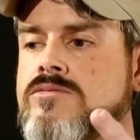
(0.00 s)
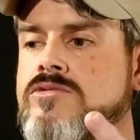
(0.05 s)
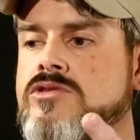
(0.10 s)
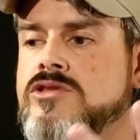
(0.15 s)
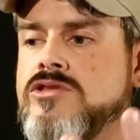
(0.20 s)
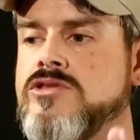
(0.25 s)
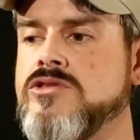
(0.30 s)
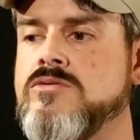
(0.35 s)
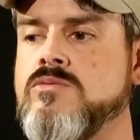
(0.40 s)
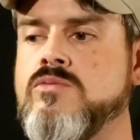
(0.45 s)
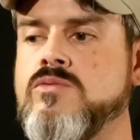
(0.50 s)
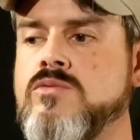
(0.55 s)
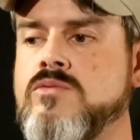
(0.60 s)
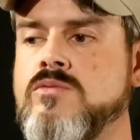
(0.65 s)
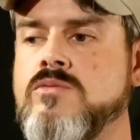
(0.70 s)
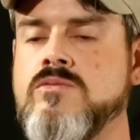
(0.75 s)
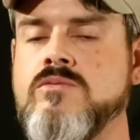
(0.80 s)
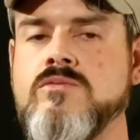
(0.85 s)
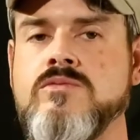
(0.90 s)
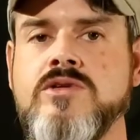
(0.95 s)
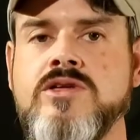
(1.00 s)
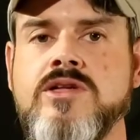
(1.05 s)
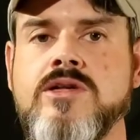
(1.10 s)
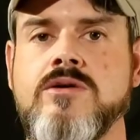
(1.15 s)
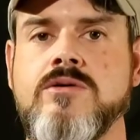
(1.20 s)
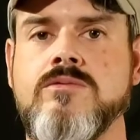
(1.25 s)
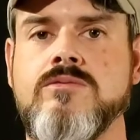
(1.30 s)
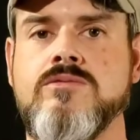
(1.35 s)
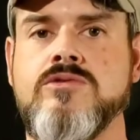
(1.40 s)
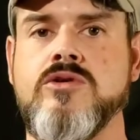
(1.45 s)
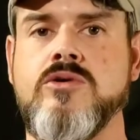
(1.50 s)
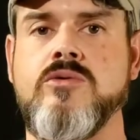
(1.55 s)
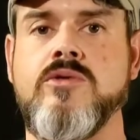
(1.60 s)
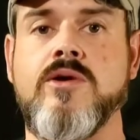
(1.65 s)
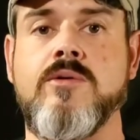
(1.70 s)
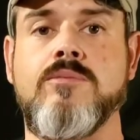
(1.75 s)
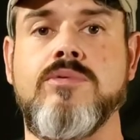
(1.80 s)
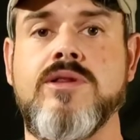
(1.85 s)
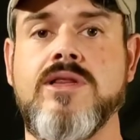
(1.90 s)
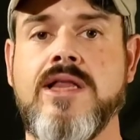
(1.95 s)
just you know do
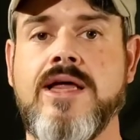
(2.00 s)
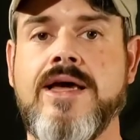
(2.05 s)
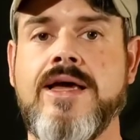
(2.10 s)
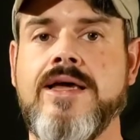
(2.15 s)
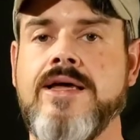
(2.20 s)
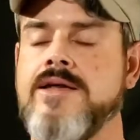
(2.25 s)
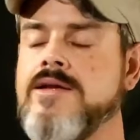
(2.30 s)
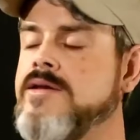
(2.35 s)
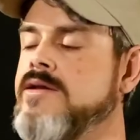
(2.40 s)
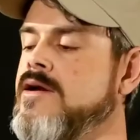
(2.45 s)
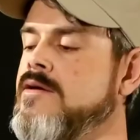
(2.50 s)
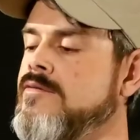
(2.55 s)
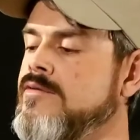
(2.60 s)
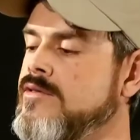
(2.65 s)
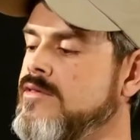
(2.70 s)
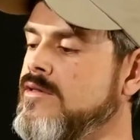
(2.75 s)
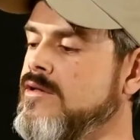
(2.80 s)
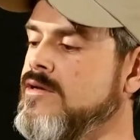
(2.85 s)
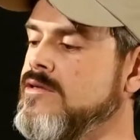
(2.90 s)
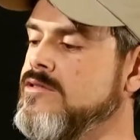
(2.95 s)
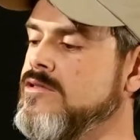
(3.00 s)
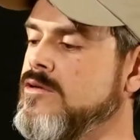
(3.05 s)
their plan and everything.